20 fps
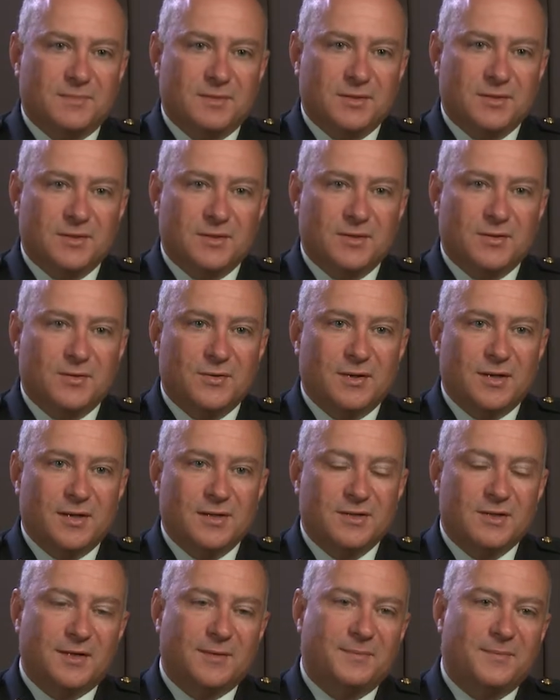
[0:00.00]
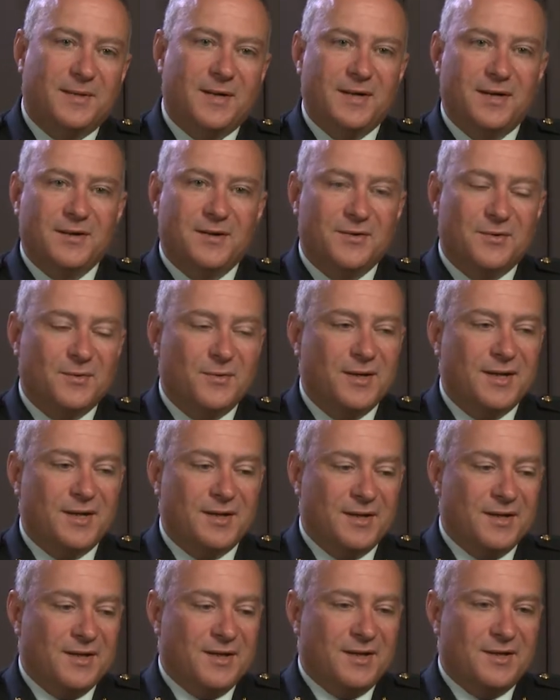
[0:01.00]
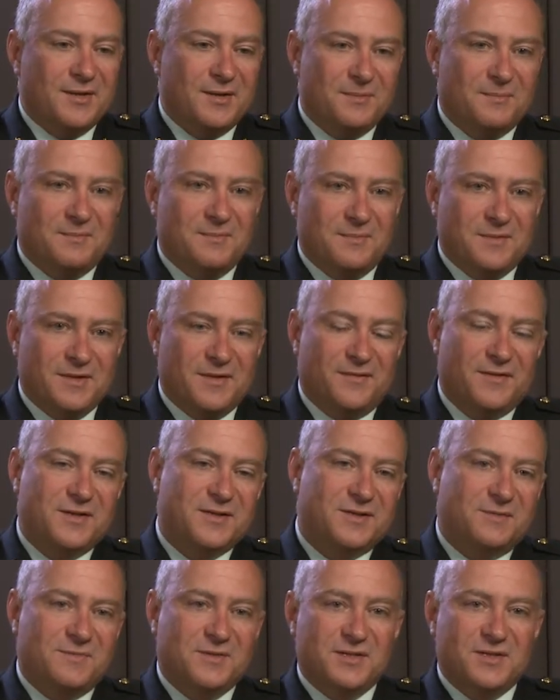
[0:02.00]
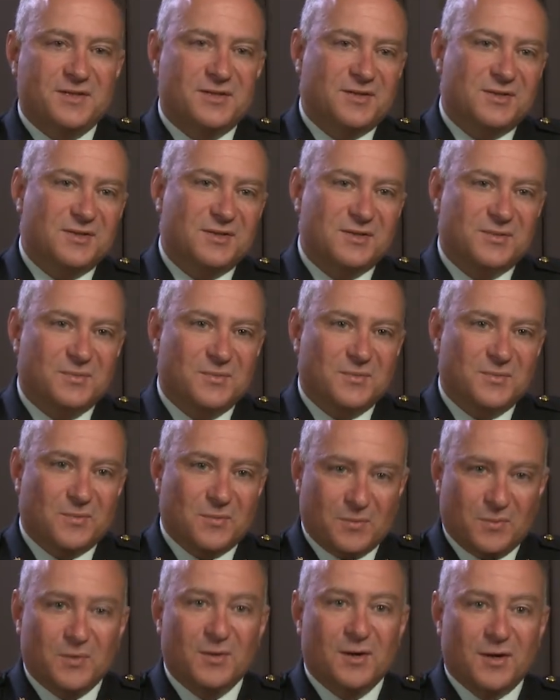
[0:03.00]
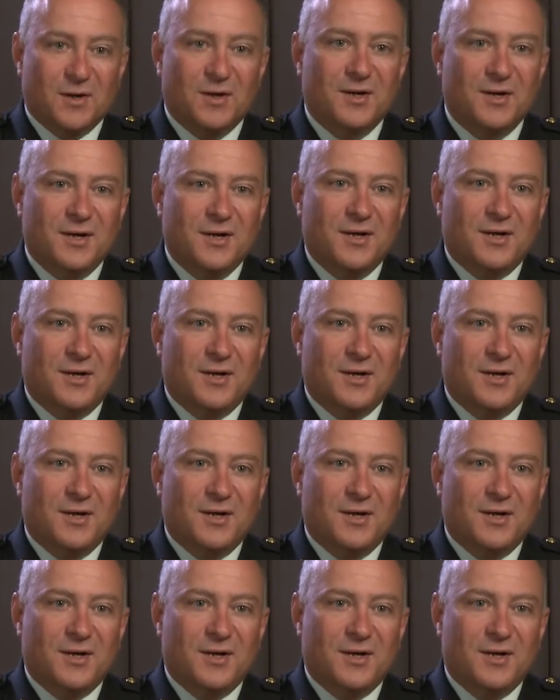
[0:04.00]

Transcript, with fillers: So to compare the way the defensive positions were,